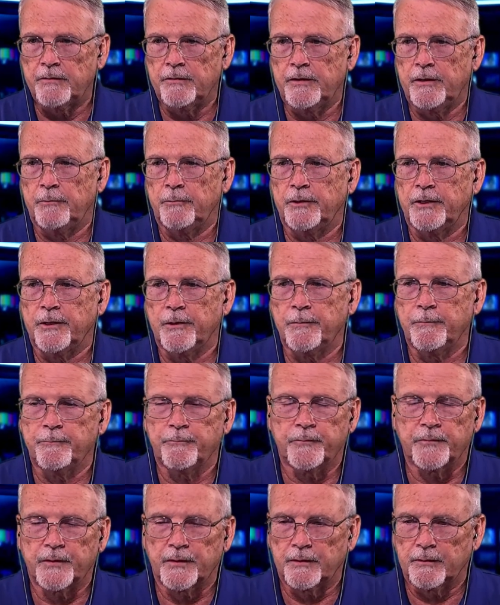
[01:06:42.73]
there we go.
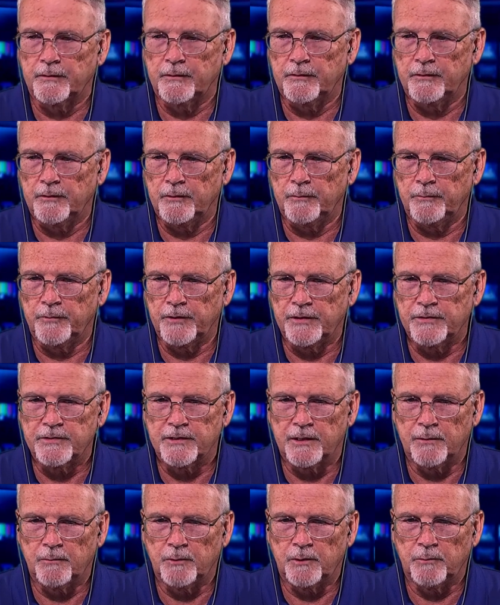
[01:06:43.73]
Oh,
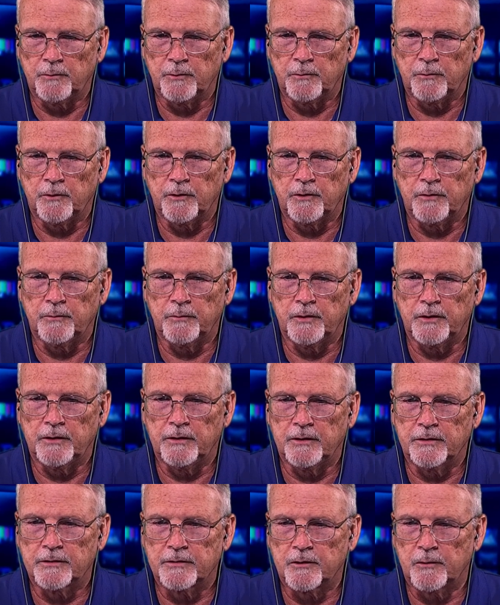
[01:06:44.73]
that's not where we wanted to be.
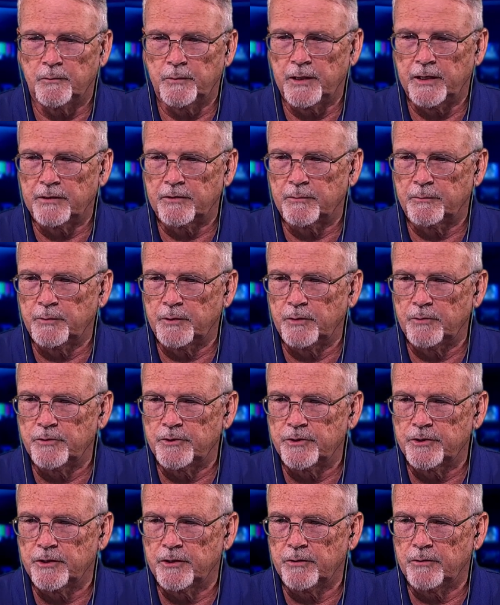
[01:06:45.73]
Let's go back to
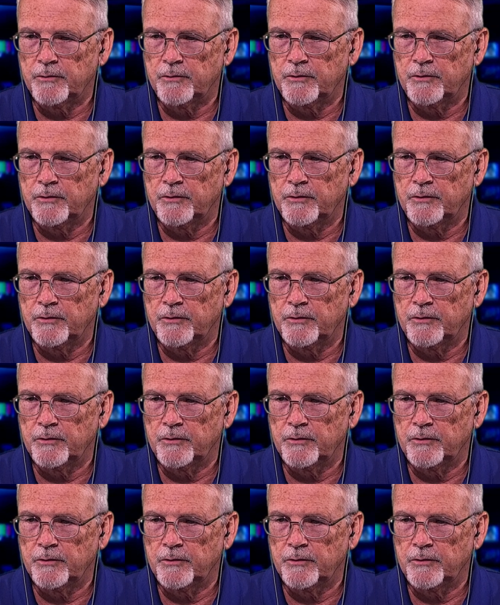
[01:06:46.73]
Post Show.